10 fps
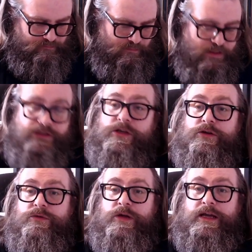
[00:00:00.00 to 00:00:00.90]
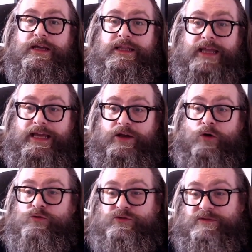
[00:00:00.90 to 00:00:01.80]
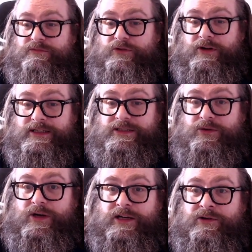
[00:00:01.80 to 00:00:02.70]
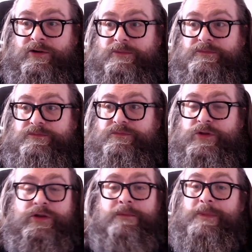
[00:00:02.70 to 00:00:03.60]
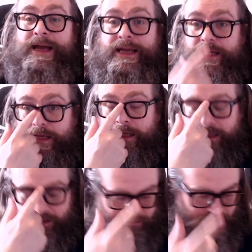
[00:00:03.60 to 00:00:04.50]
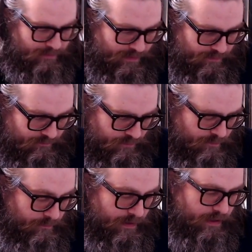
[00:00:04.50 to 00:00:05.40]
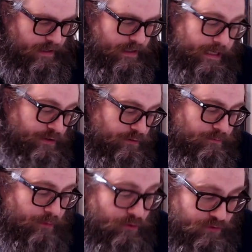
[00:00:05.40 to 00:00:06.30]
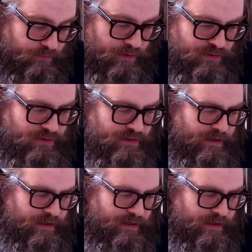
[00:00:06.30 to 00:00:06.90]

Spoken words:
So they alter in price quite a lot. You can pay a different amount of them. Do boxed versions.